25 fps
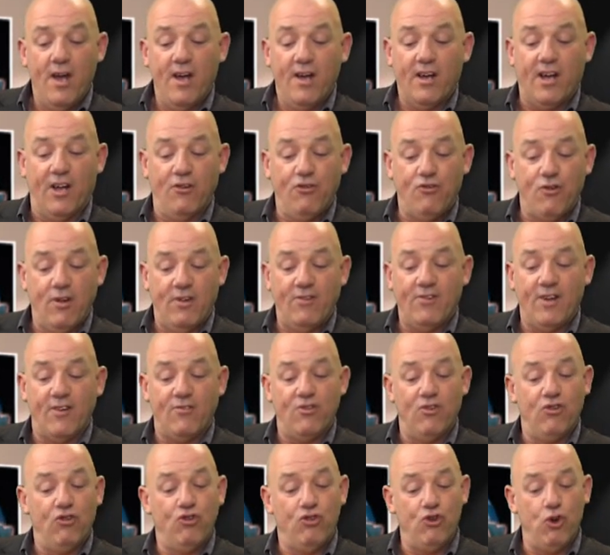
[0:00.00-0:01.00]
countries such
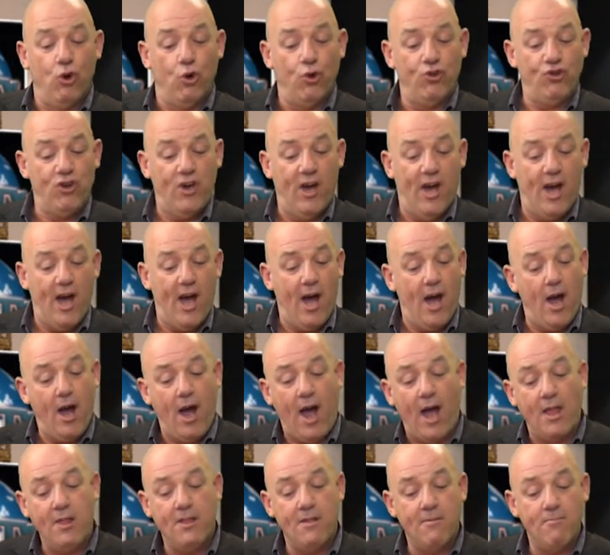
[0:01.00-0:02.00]
as Georgia
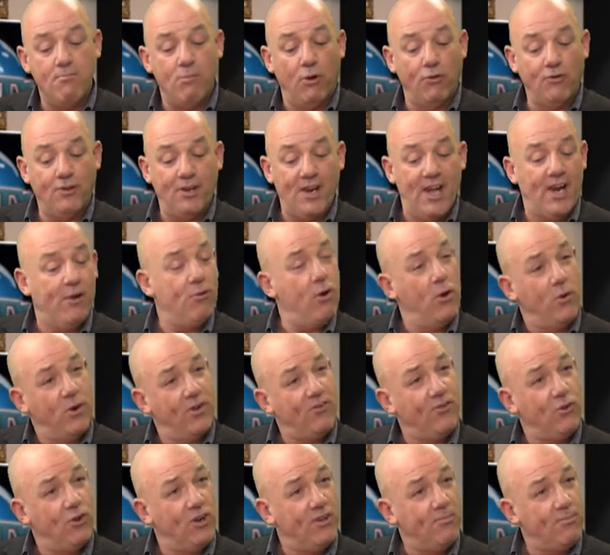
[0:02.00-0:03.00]
and Montenegro as
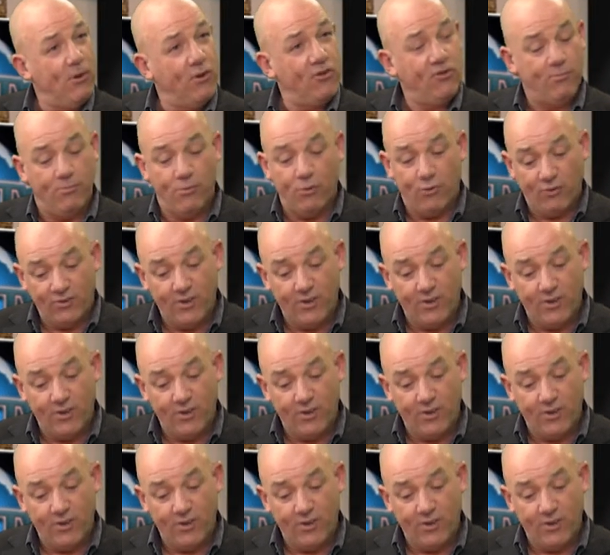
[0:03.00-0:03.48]
soon as possible.